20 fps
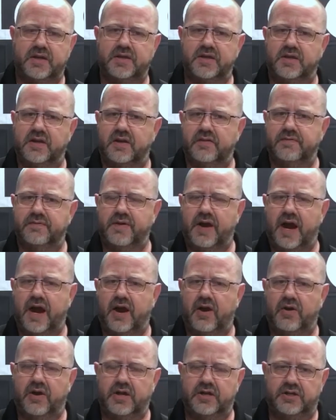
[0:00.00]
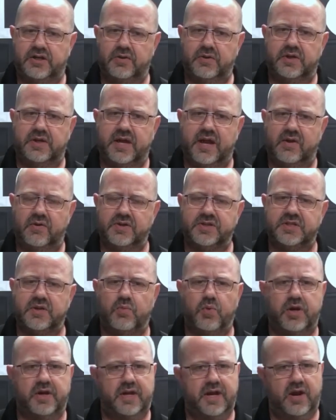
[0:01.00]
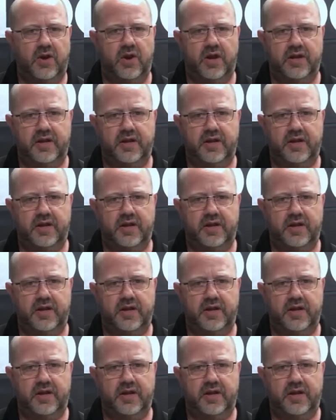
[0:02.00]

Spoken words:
to gunfire and you encounter someone carrying